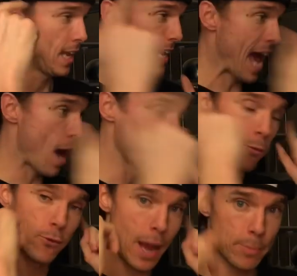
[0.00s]
Now
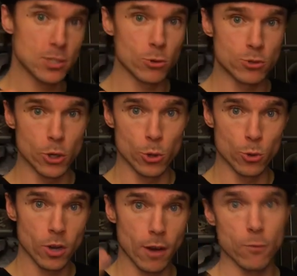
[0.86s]
for episode
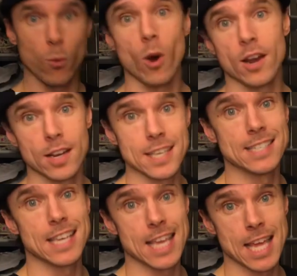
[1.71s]
2 of what
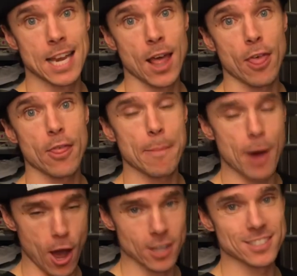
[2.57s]
is in the
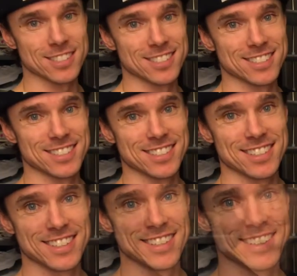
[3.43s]
box.
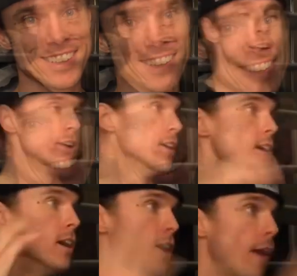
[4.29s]

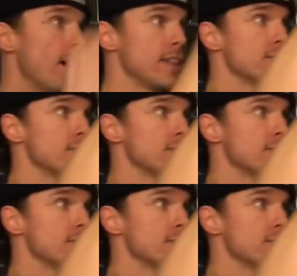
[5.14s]
All right,